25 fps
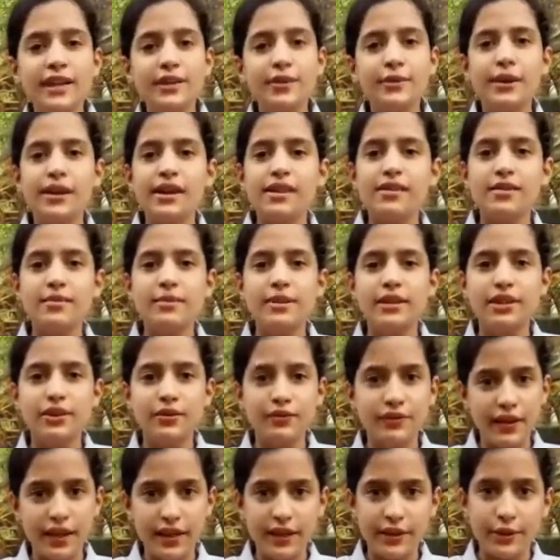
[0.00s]
to exhibit
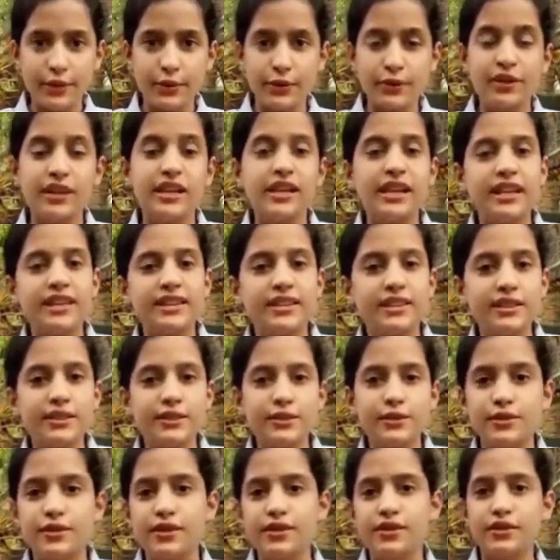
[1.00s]
a video related
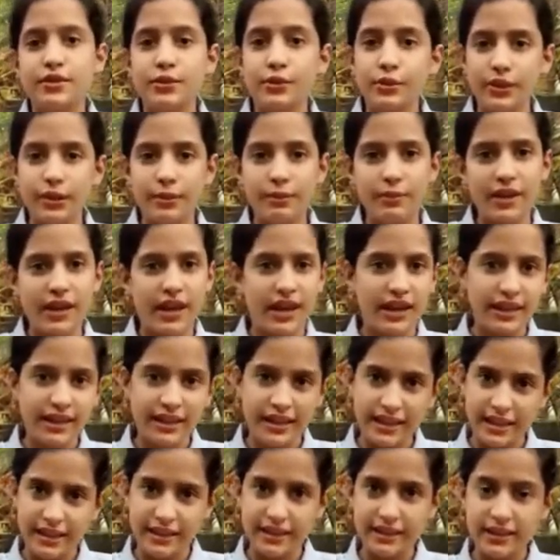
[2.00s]
to the story behind
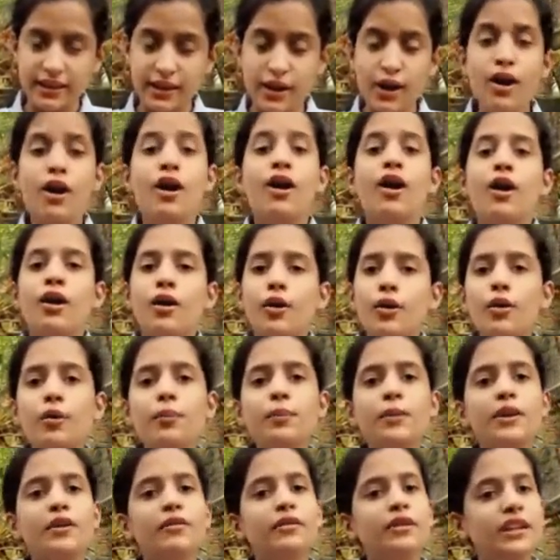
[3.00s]
Eid.
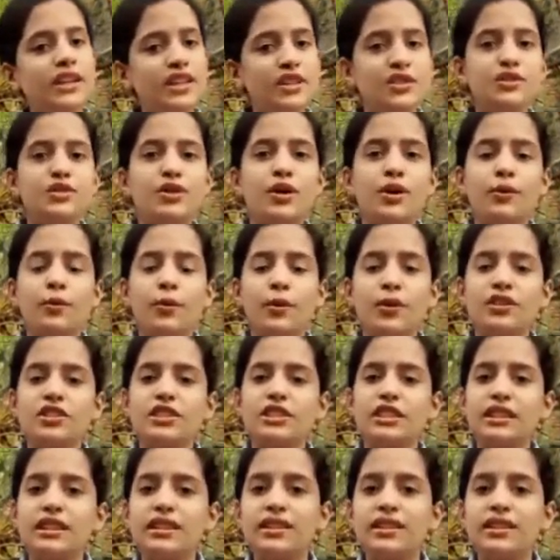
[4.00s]
Hope you will enjoy watching.